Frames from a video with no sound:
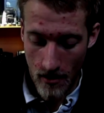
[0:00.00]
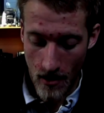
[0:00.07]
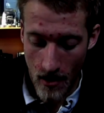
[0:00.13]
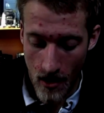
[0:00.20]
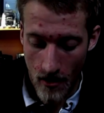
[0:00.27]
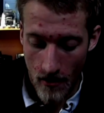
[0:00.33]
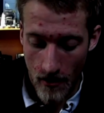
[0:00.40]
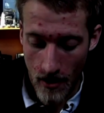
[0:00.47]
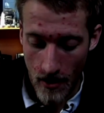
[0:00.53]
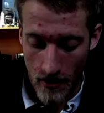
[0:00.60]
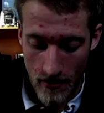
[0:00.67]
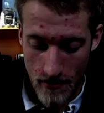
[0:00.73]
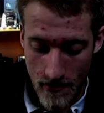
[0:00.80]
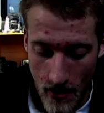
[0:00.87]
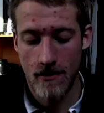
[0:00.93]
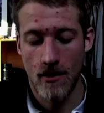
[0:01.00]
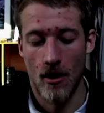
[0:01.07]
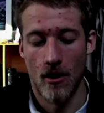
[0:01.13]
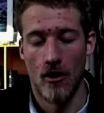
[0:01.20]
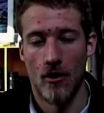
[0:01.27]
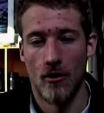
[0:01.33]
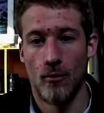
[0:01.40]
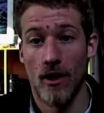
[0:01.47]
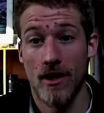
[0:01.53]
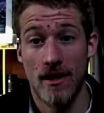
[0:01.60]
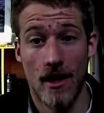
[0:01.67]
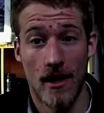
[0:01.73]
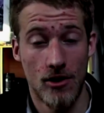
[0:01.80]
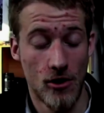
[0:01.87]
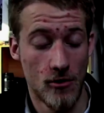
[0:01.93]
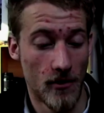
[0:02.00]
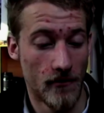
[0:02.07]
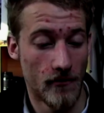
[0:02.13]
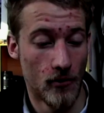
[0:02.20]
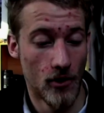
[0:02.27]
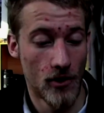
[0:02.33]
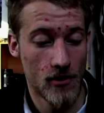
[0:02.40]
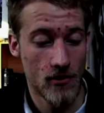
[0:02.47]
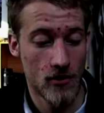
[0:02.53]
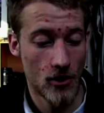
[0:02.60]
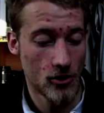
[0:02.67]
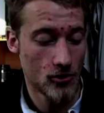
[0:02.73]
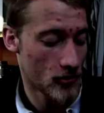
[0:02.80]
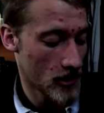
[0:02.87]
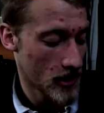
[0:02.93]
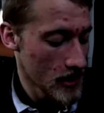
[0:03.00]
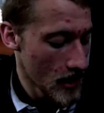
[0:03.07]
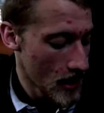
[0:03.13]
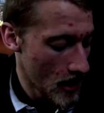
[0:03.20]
Alright, so what did I do before the surgery?